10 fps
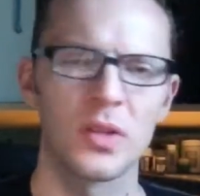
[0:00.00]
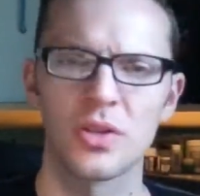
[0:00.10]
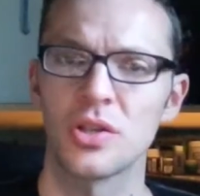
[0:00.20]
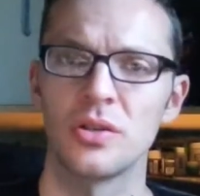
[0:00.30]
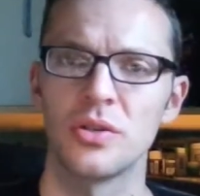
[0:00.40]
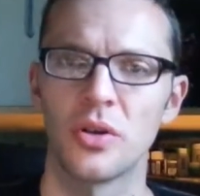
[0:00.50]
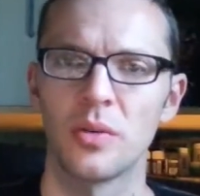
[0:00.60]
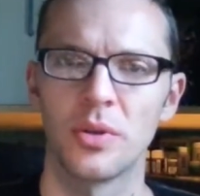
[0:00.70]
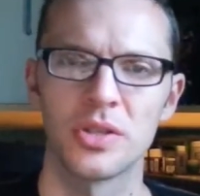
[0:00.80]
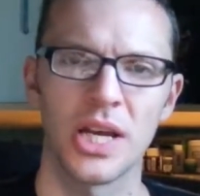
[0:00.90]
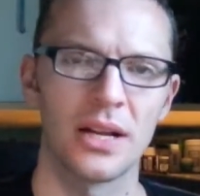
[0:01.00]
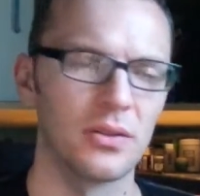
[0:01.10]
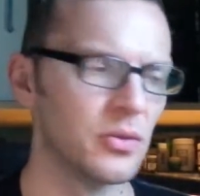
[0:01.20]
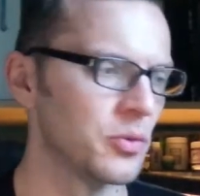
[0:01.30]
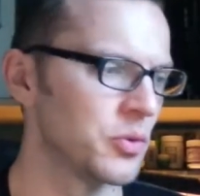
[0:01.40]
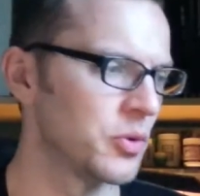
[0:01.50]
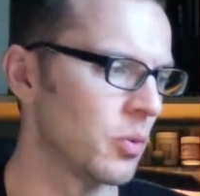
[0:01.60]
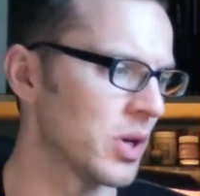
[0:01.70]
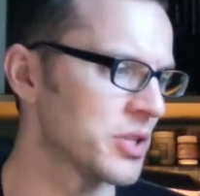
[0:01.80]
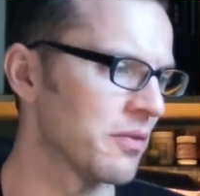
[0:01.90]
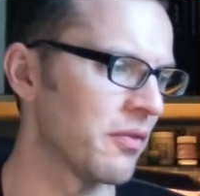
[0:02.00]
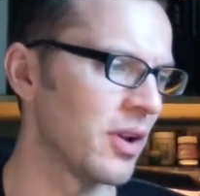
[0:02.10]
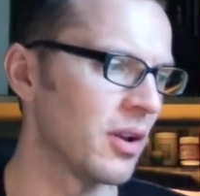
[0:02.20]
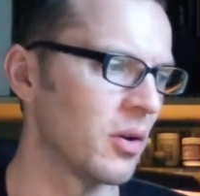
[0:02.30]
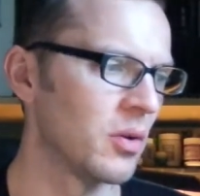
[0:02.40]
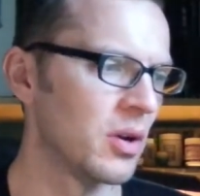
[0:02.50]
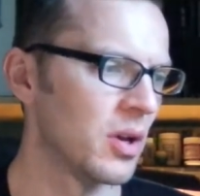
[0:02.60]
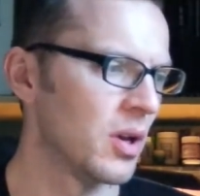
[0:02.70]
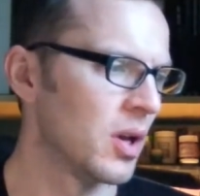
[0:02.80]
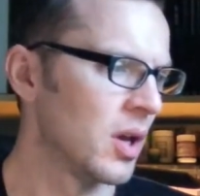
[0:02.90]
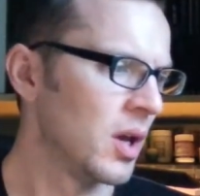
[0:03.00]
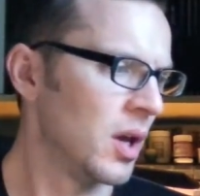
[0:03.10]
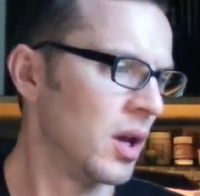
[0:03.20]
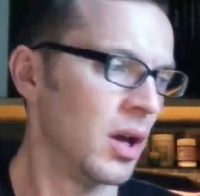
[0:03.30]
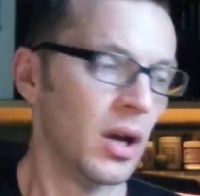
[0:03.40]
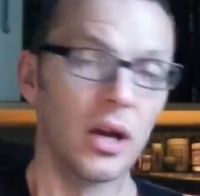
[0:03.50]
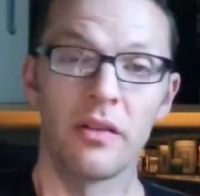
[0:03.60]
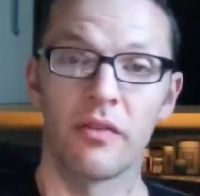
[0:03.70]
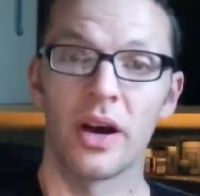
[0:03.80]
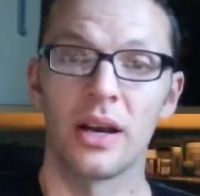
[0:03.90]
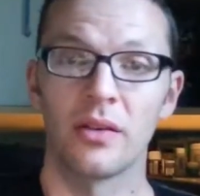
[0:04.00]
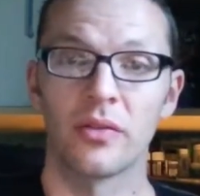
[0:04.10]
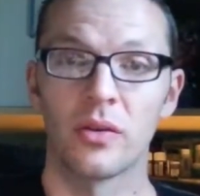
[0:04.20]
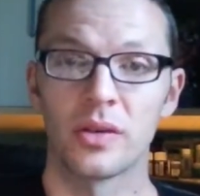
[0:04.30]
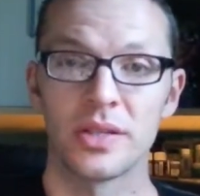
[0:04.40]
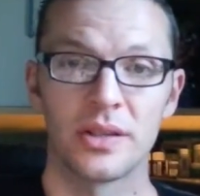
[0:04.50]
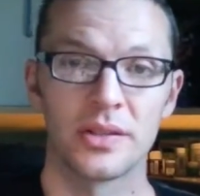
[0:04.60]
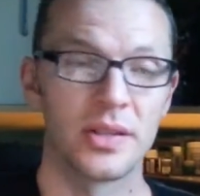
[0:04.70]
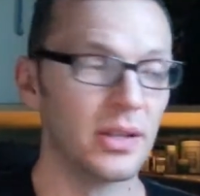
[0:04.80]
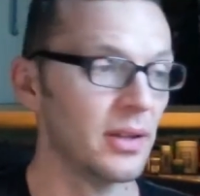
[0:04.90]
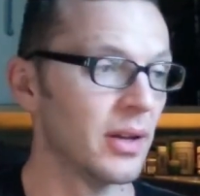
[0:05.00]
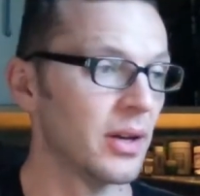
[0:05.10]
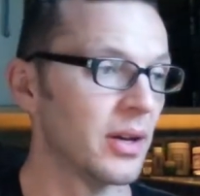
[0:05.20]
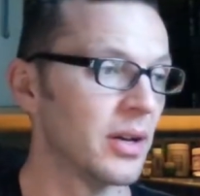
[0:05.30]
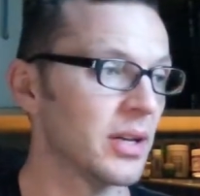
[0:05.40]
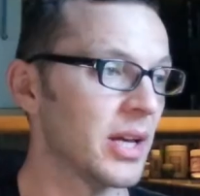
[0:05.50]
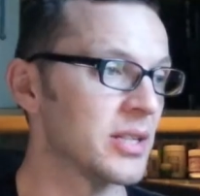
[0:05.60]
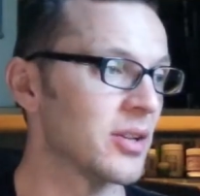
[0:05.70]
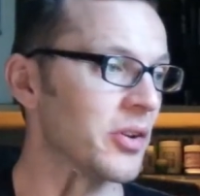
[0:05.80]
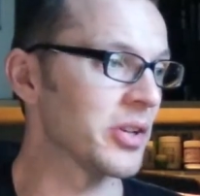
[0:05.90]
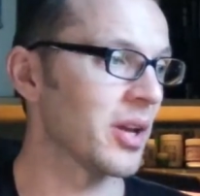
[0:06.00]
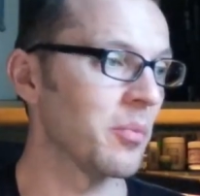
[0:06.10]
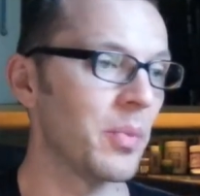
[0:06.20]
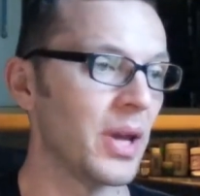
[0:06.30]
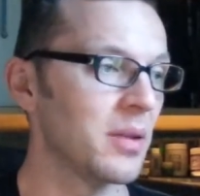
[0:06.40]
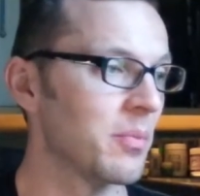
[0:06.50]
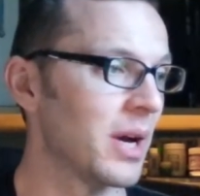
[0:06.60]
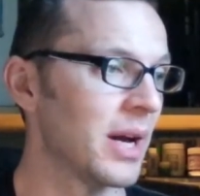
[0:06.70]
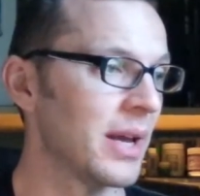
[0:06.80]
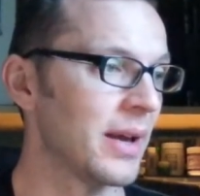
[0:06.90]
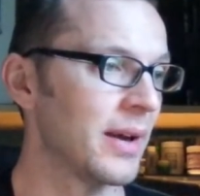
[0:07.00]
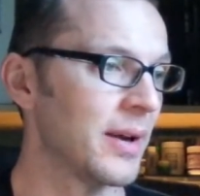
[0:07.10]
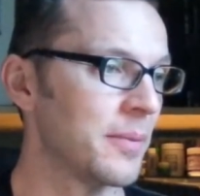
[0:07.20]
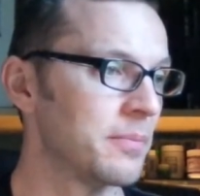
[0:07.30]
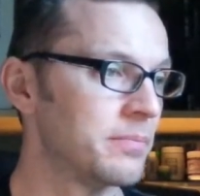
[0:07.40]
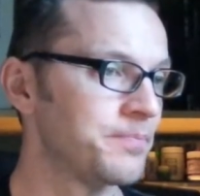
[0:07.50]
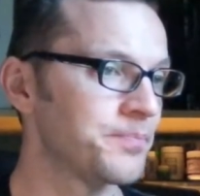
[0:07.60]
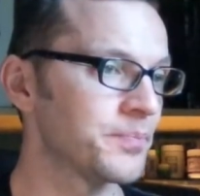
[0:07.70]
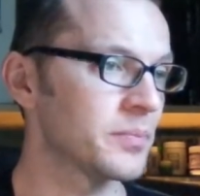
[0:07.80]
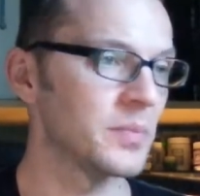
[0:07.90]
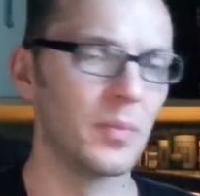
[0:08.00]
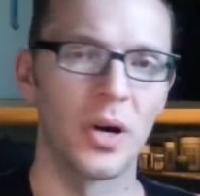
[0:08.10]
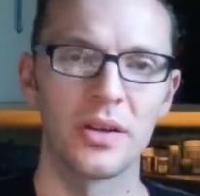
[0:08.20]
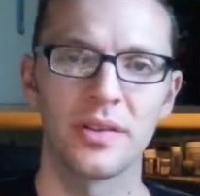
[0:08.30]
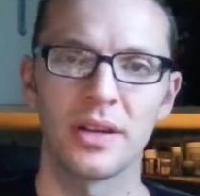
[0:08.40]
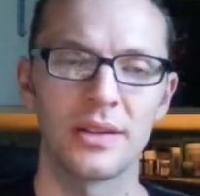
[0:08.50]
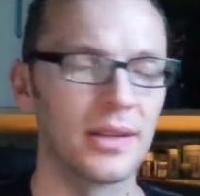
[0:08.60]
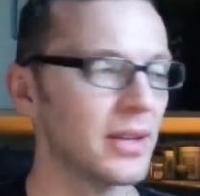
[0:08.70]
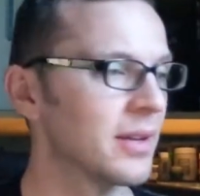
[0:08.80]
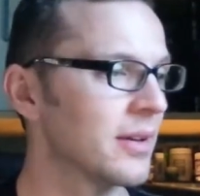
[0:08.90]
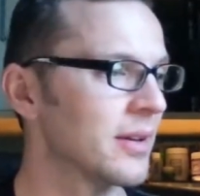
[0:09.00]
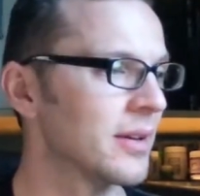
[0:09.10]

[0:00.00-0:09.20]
Just enjoyable channel to watch and follow. And then finally, of course, there's still the Kickstarter campaign by Martin, I think,